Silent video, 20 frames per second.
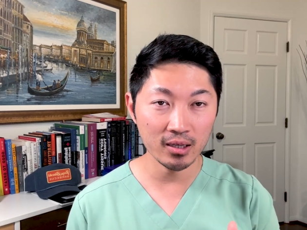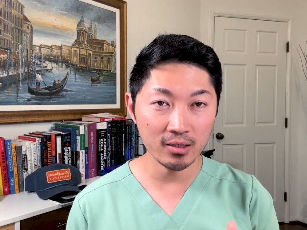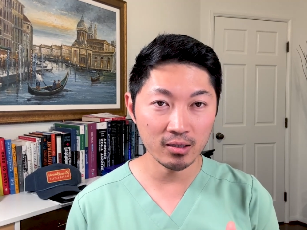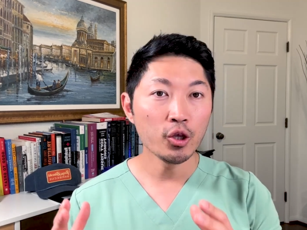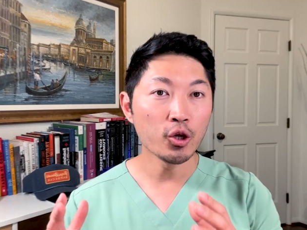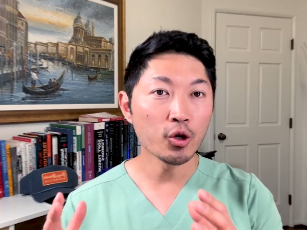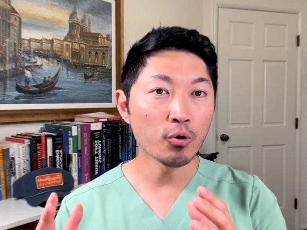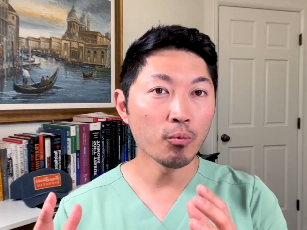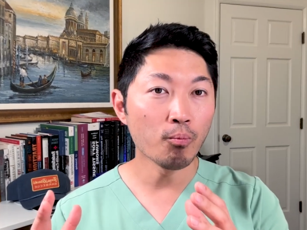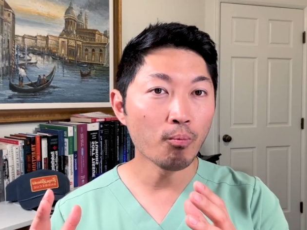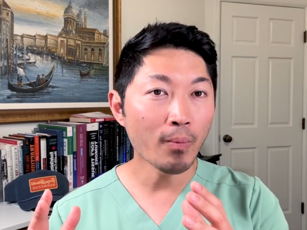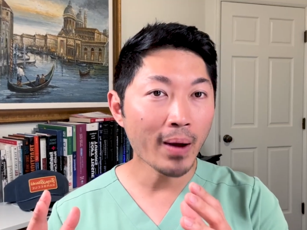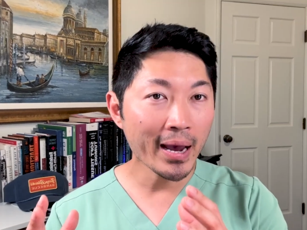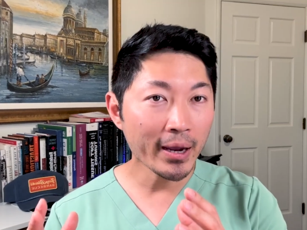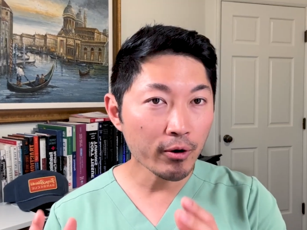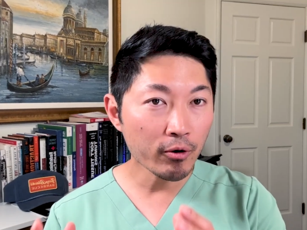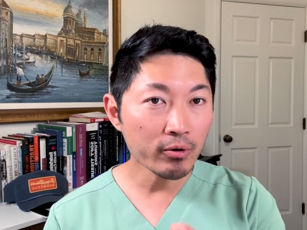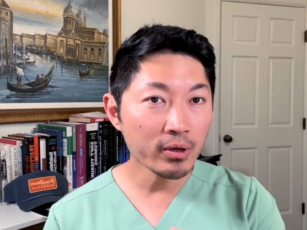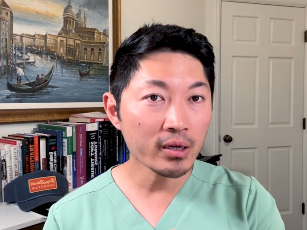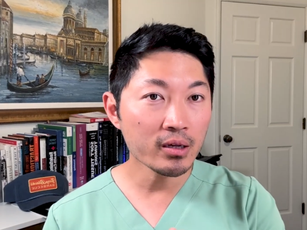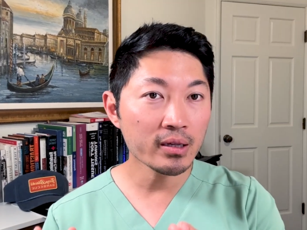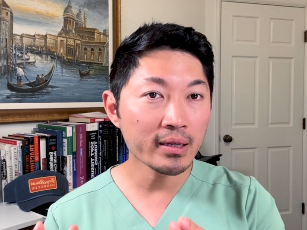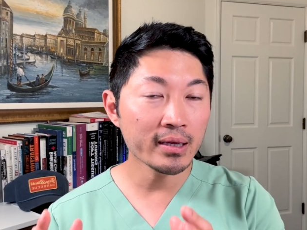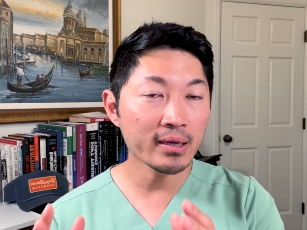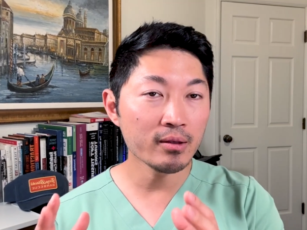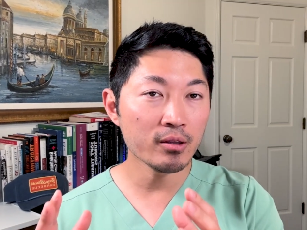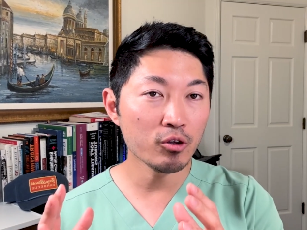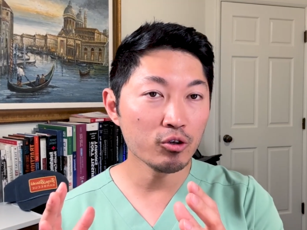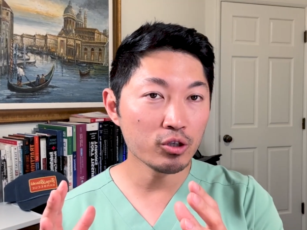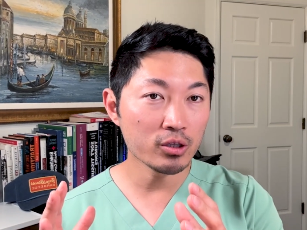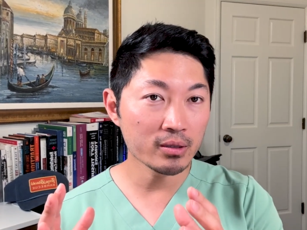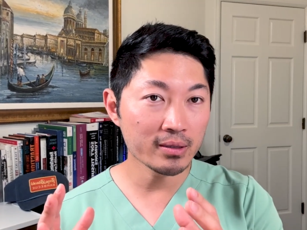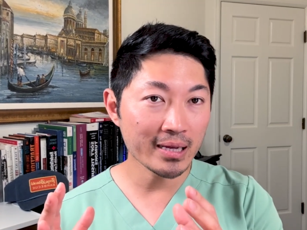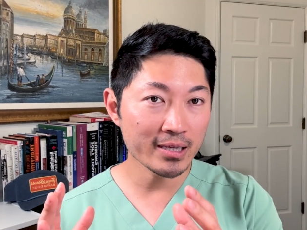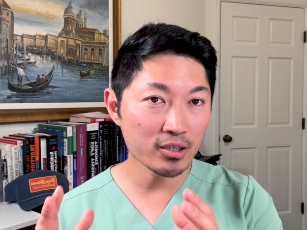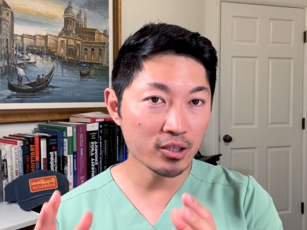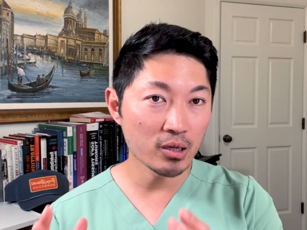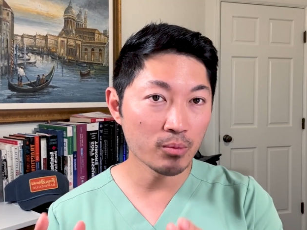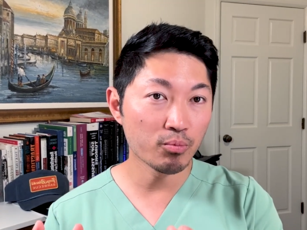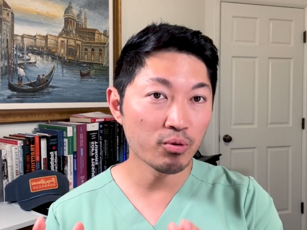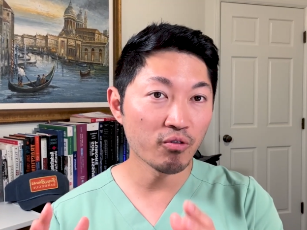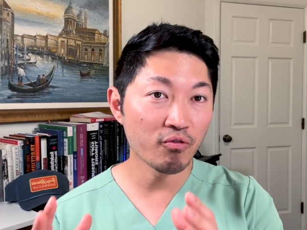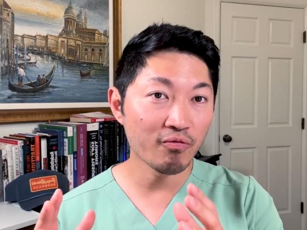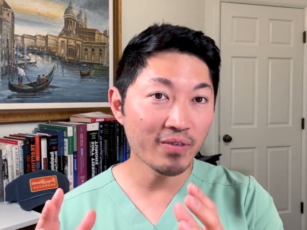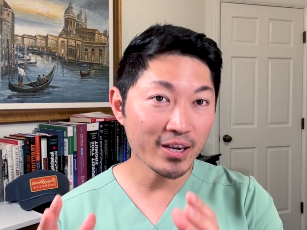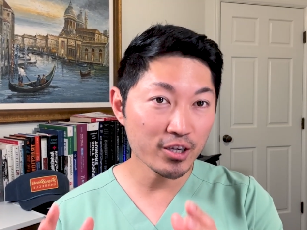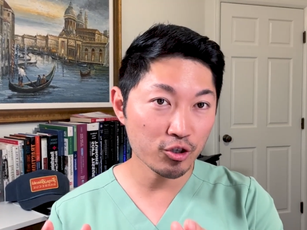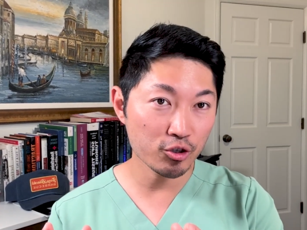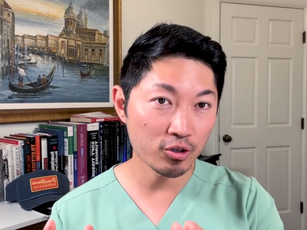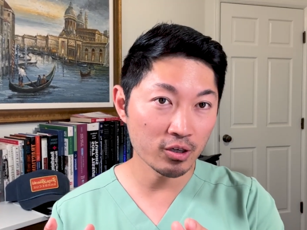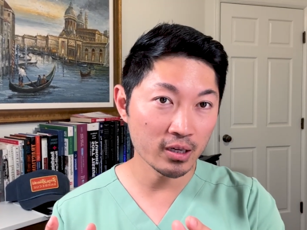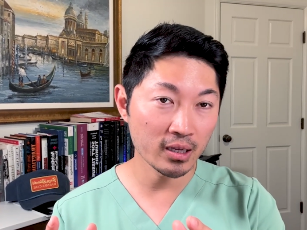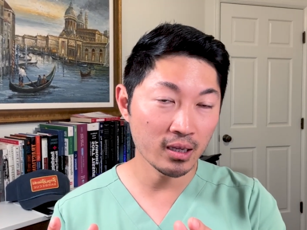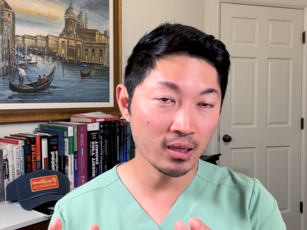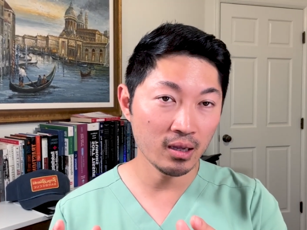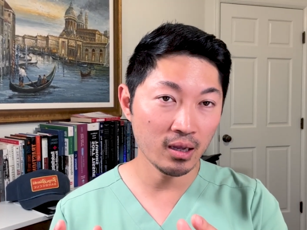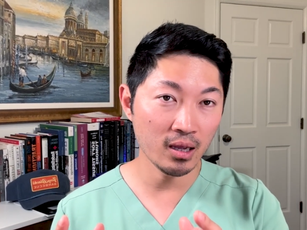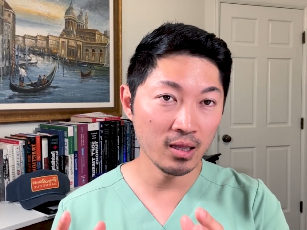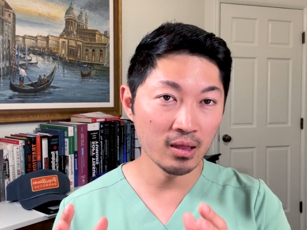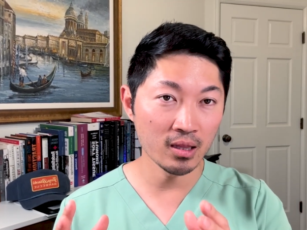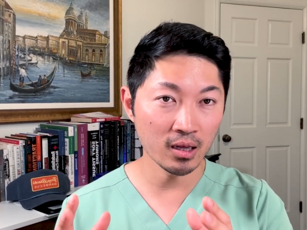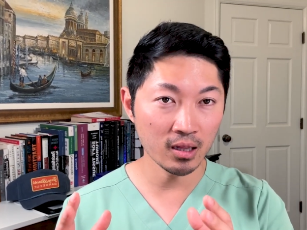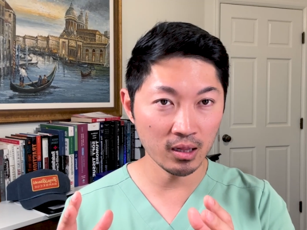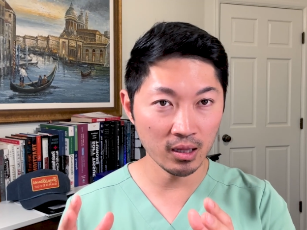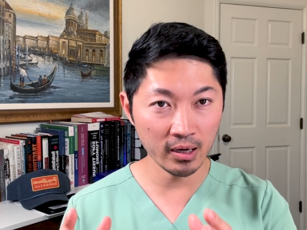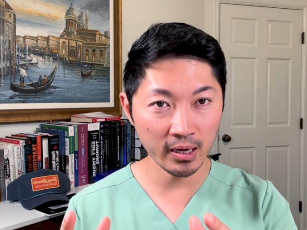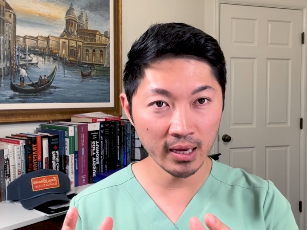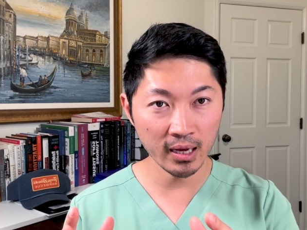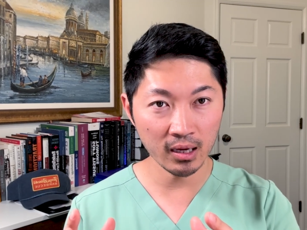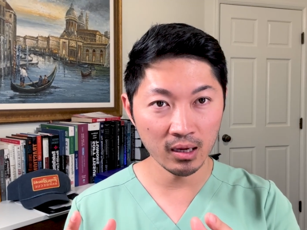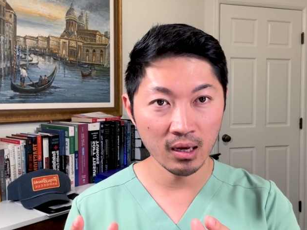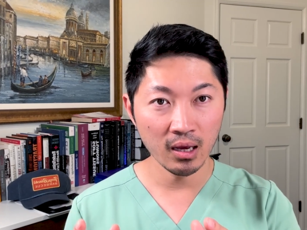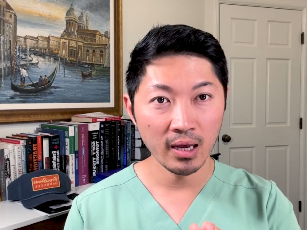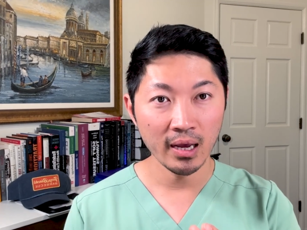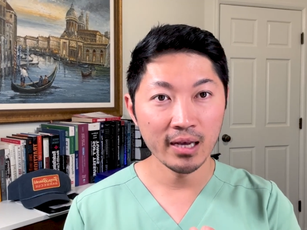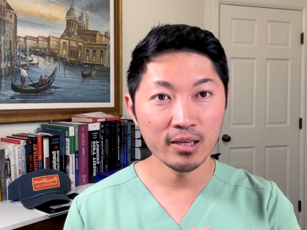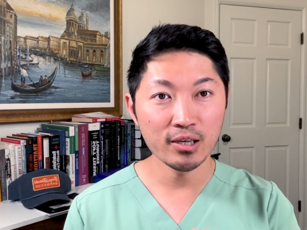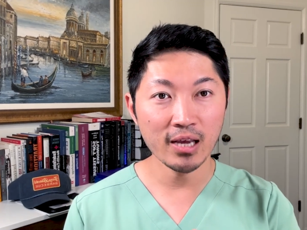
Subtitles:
Your microneedling that's done professionally in the clinic is